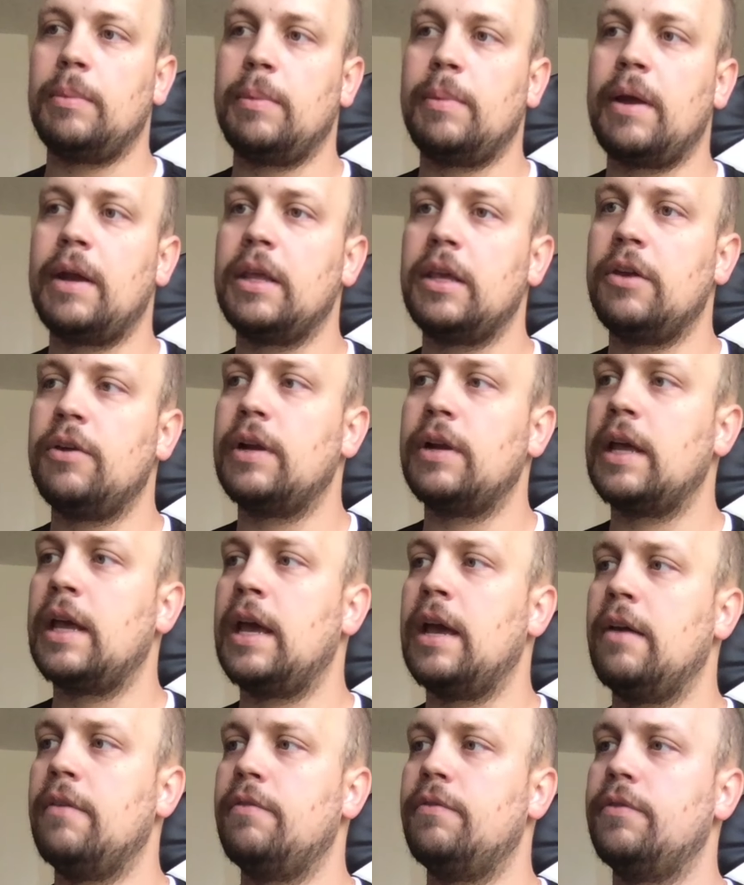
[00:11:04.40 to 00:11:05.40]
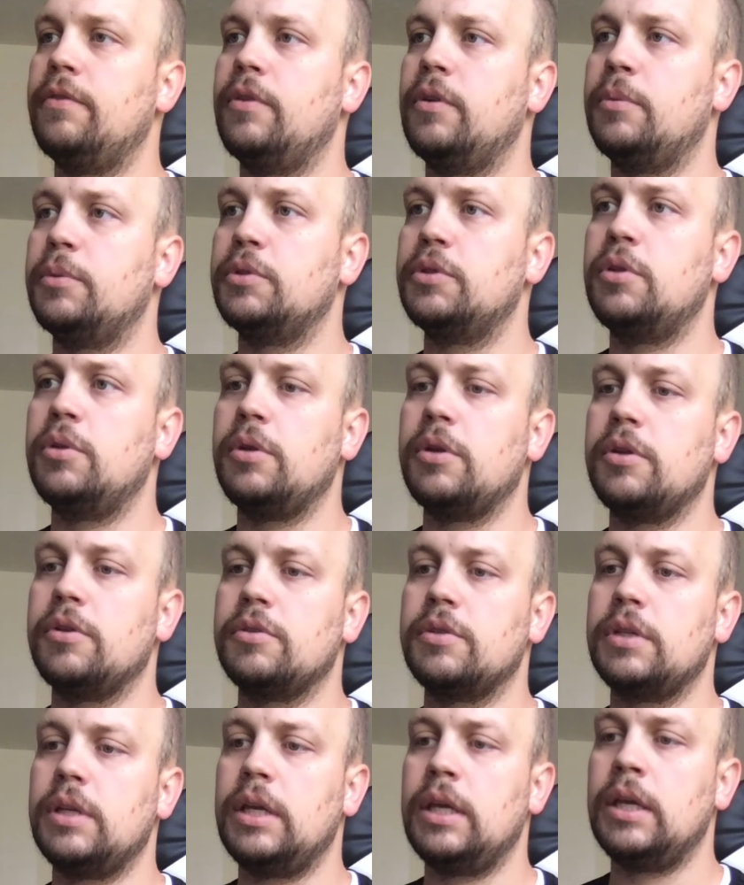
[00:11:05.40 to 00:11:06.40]
about a year and a half, almost 2
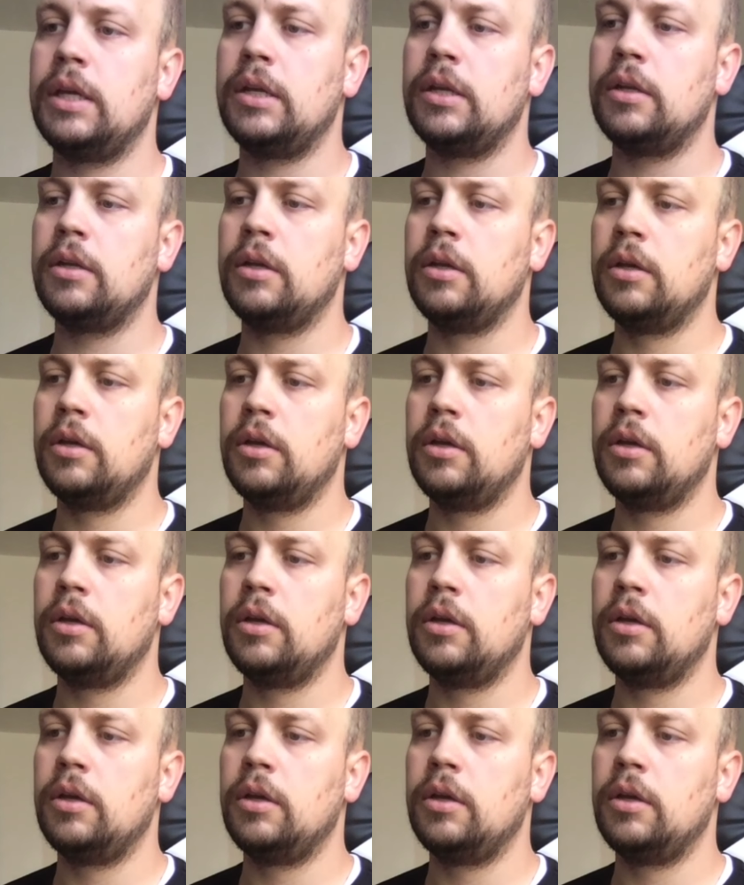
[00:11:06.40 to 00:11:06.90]
years in,